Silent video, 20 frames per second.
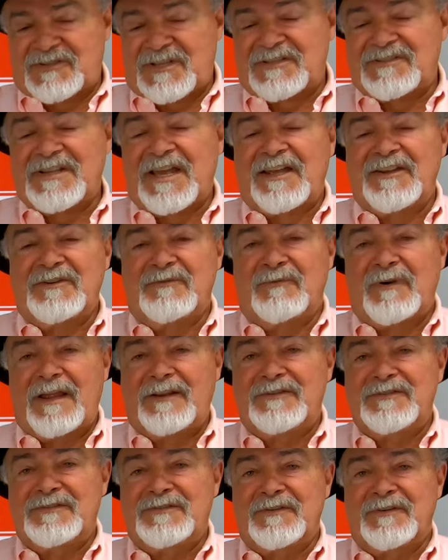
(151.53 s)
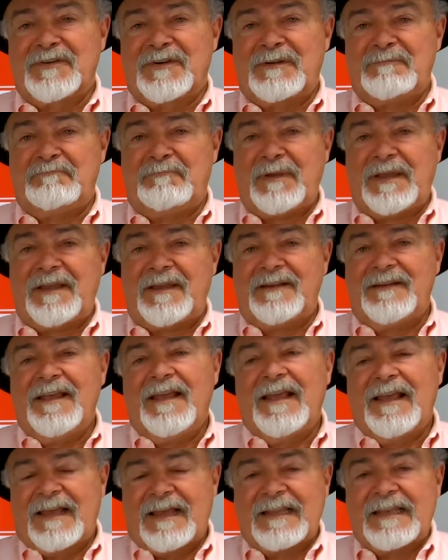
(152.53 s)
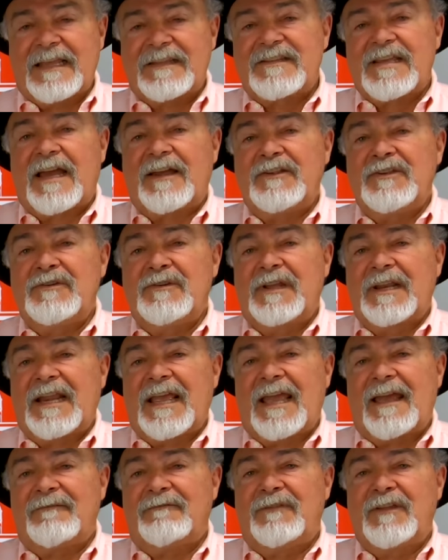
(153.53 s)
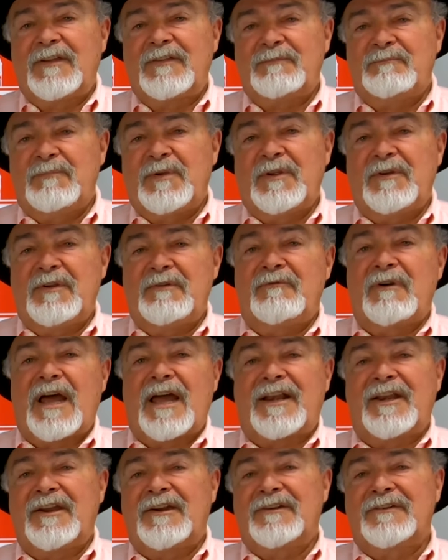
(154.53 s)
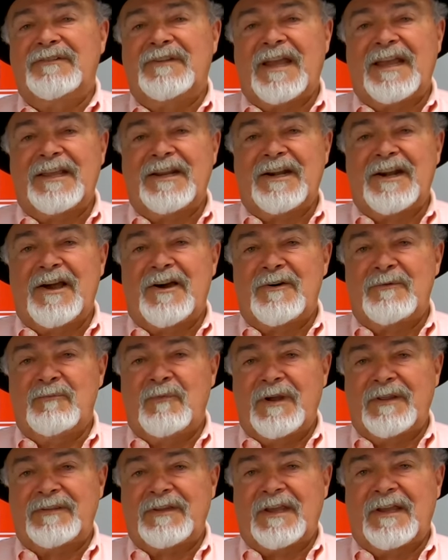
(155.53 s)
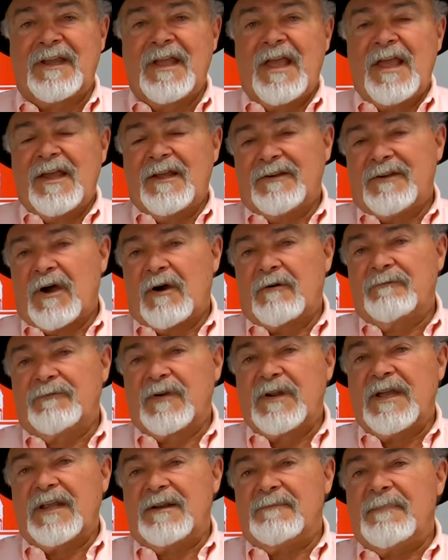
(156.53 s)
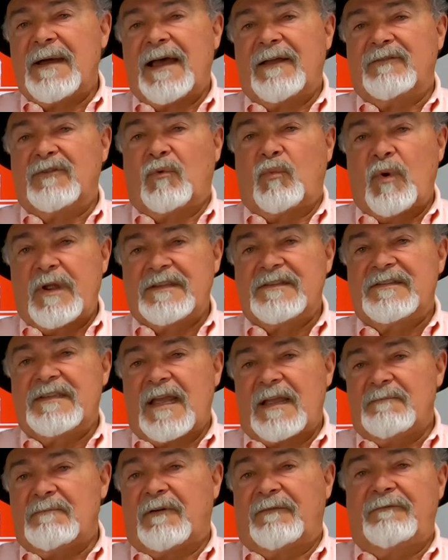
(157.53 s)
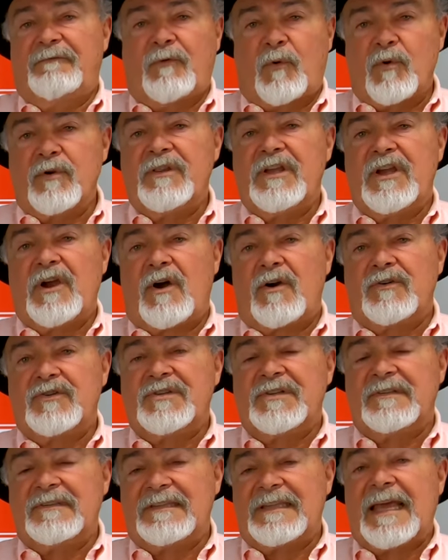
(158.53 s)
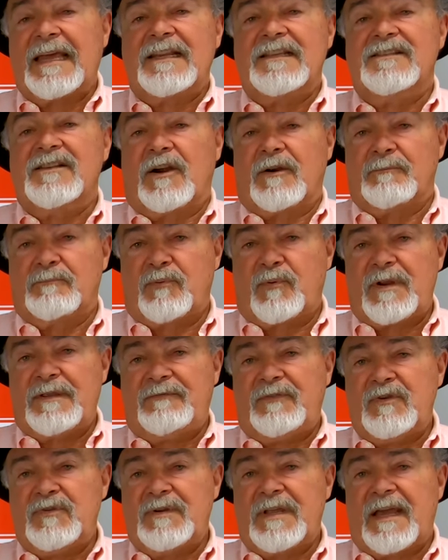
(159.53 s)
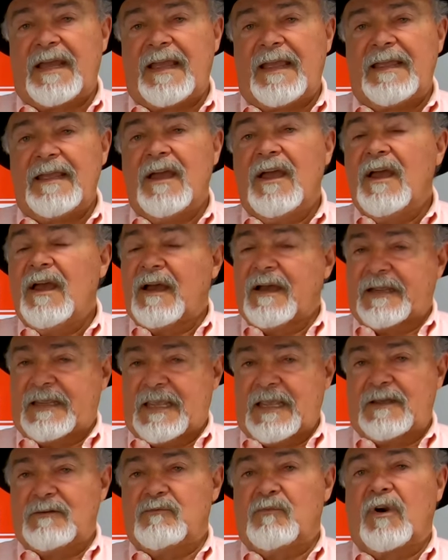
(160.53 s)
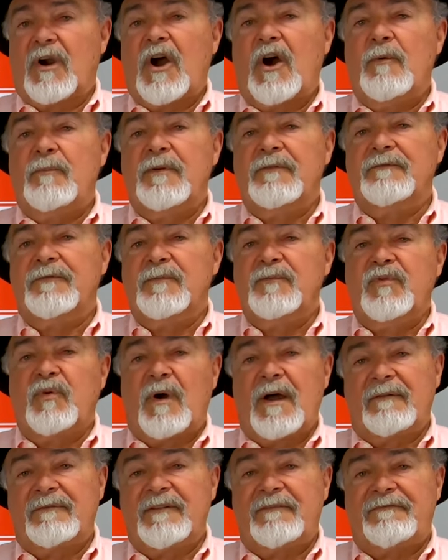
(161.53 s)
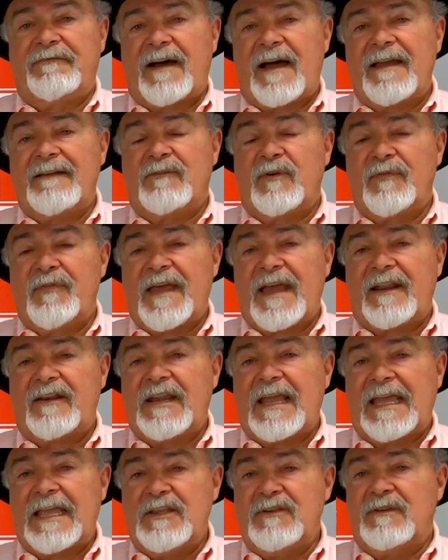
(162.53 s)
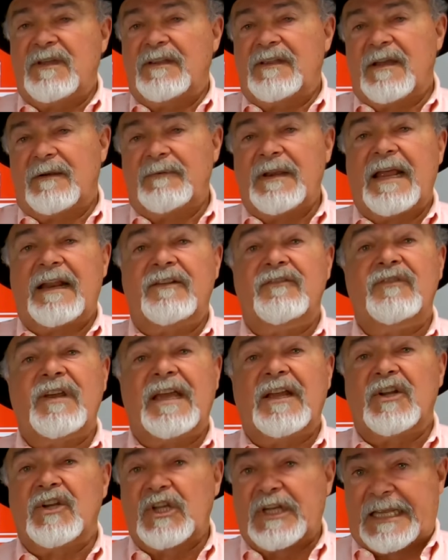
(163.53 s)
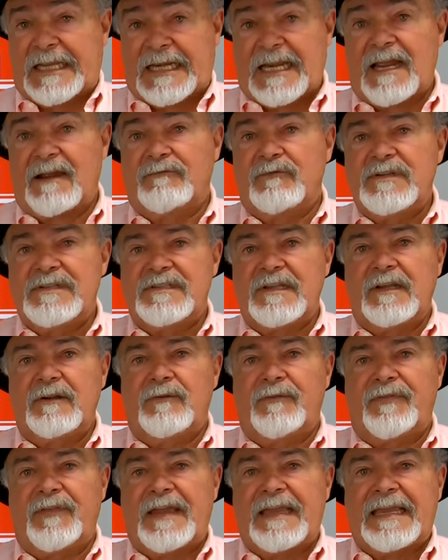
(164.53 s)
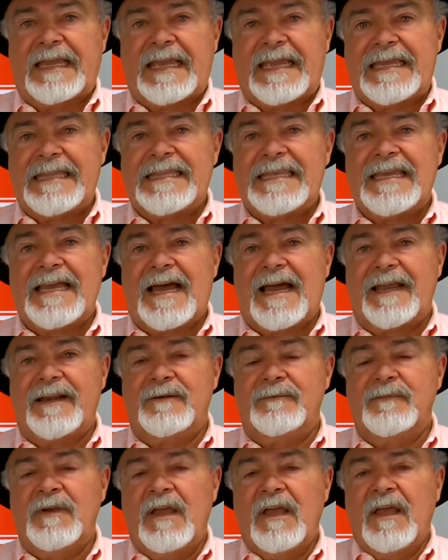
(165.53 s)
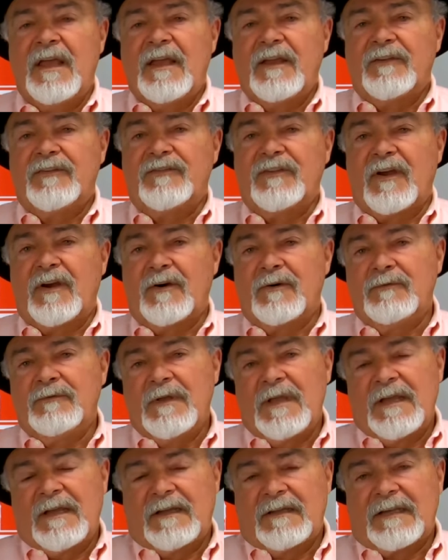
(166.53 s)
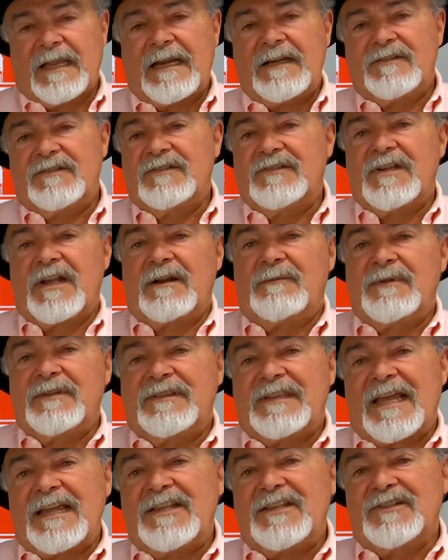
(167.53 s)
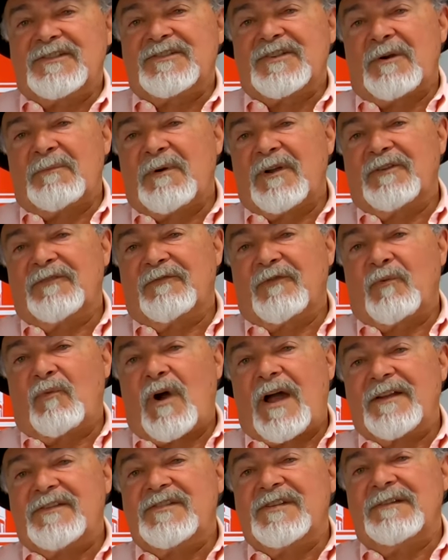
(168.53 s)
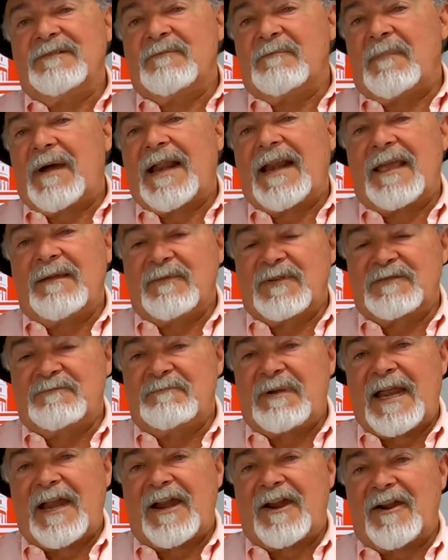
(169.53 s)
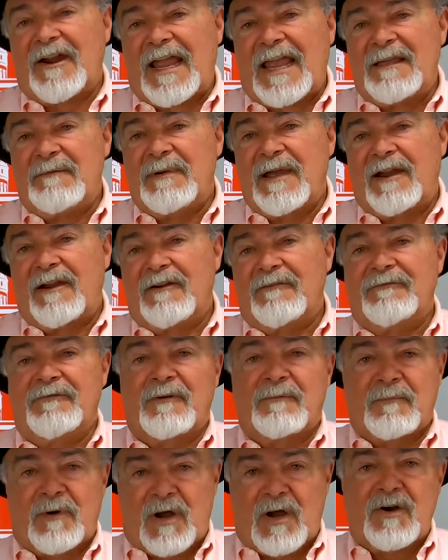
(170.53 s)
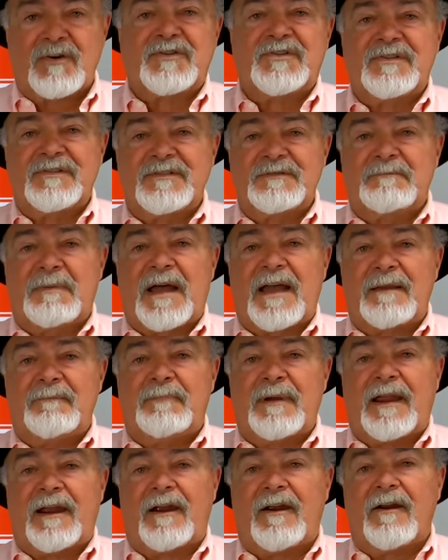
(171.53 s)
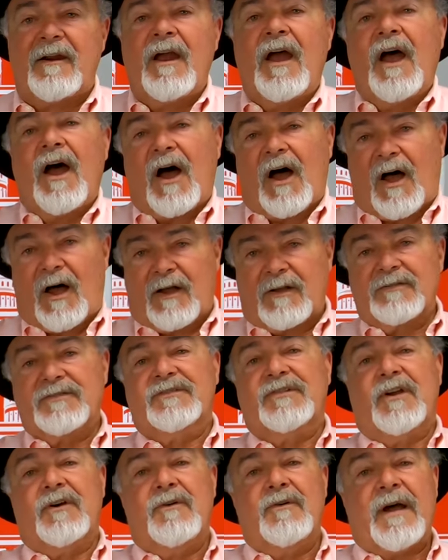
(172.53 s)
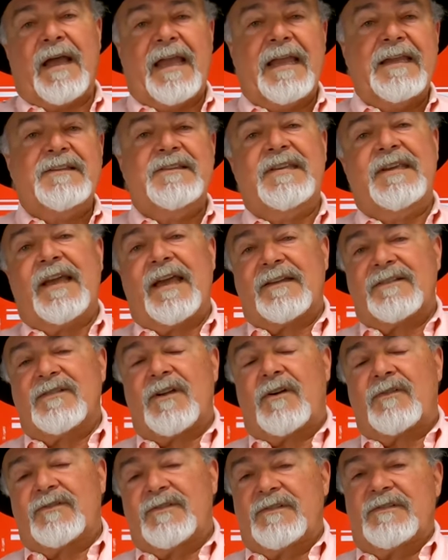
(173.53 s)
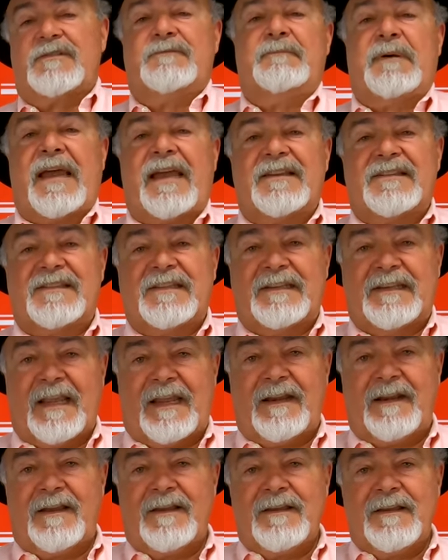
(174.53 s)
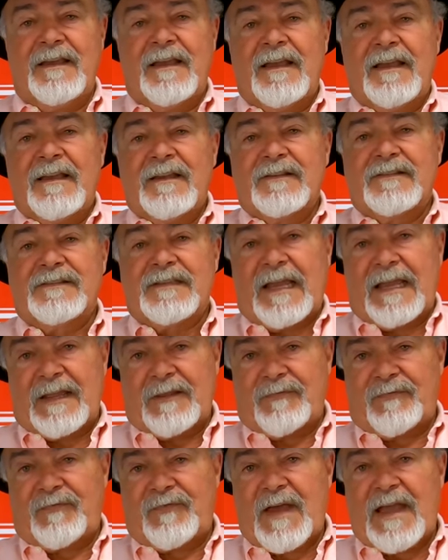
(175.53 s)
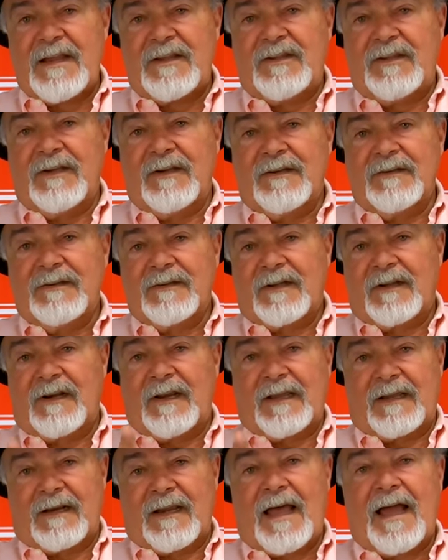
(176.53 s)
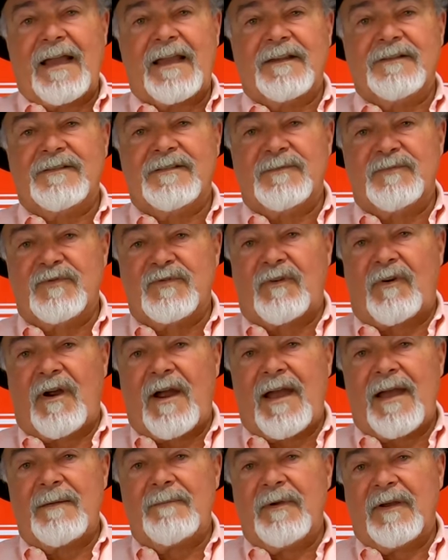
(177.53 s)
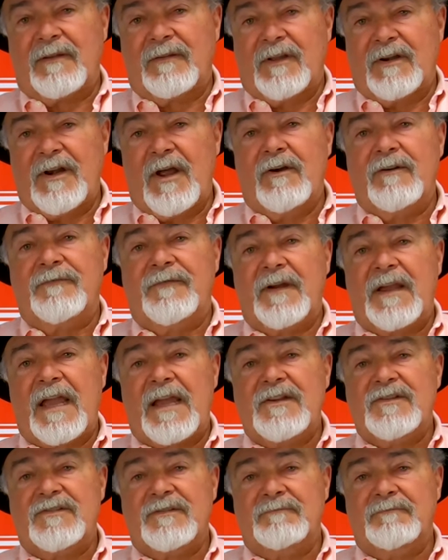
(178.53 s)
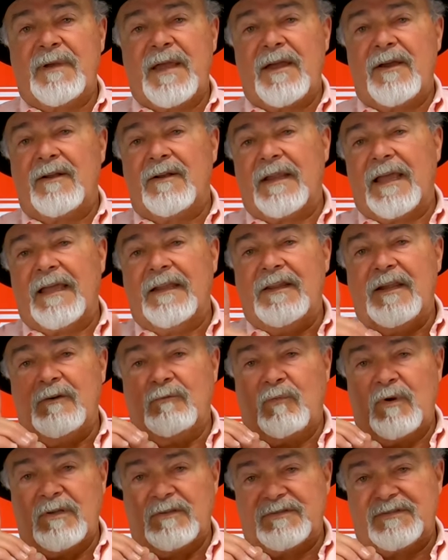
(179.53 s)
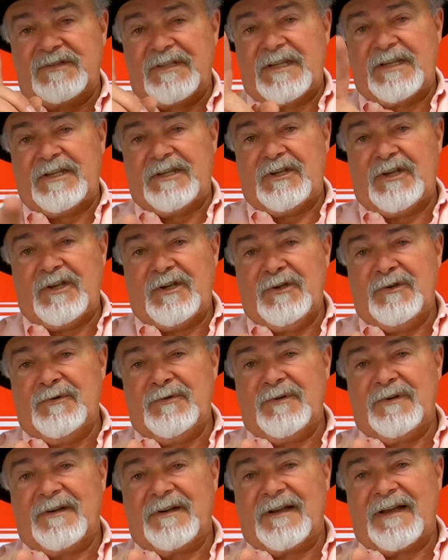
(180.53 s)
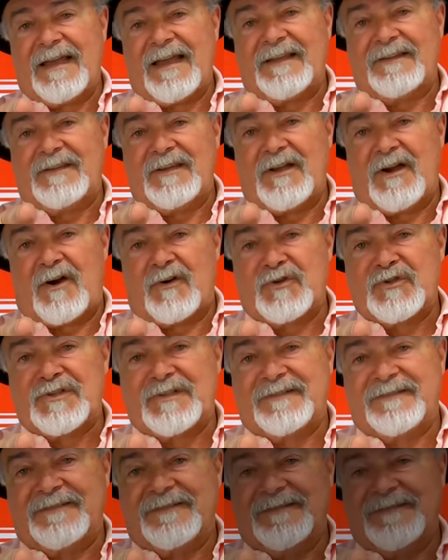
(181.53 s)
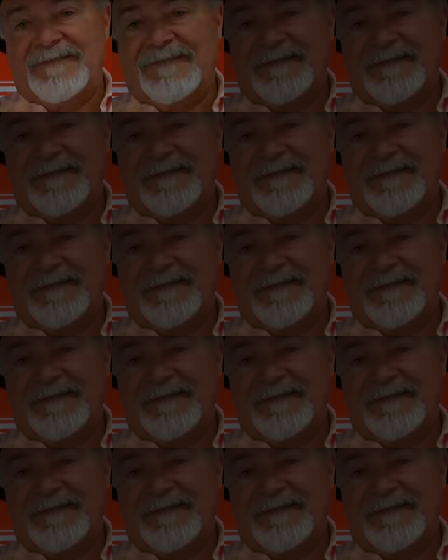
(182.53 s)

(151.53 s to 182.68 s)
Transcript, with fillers: That's how you register and bid, and that's how you can have this beauty right here and taking it home with you. Don't forget about the Wednesday before the auction. That is our preview day. Again, we're open from 12 to 5 on that day. You can come down and take a look at every single thing in the item. So, Ladies and gentlemen, thank you so much for watching. My name is Bear Hebert from Auctions by Bear, also ATX Auctions Pasadena saying thank you. Click like and subscribe, the notification bell, and then we'll see you at the auction.